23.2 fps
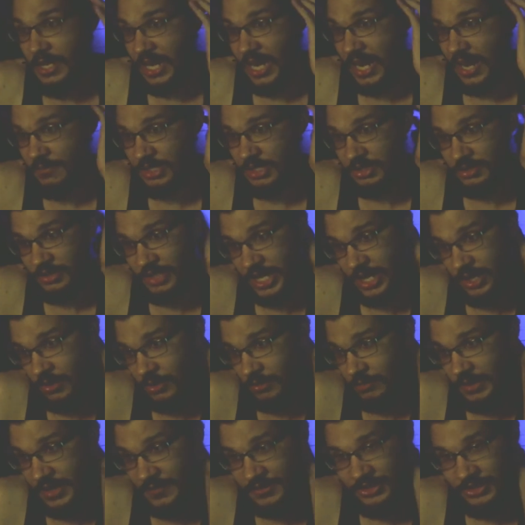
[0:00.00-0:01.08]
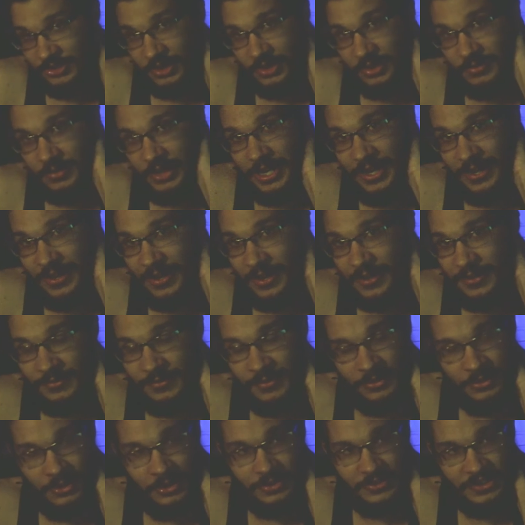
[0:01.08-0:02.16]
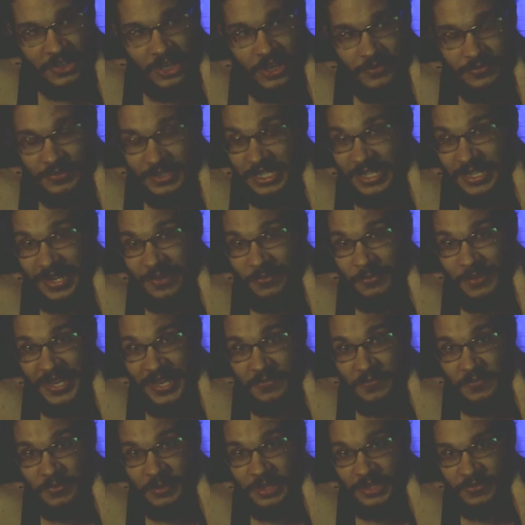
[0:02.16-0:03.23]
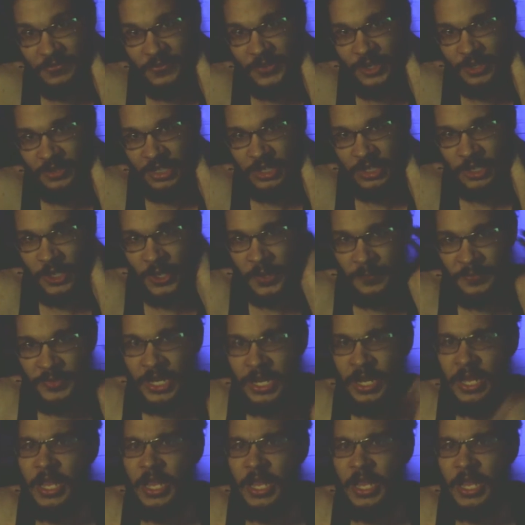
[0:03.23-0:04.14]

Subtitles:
I'm just glad her ref shirt and herself didn't get wet from this, as far as I know.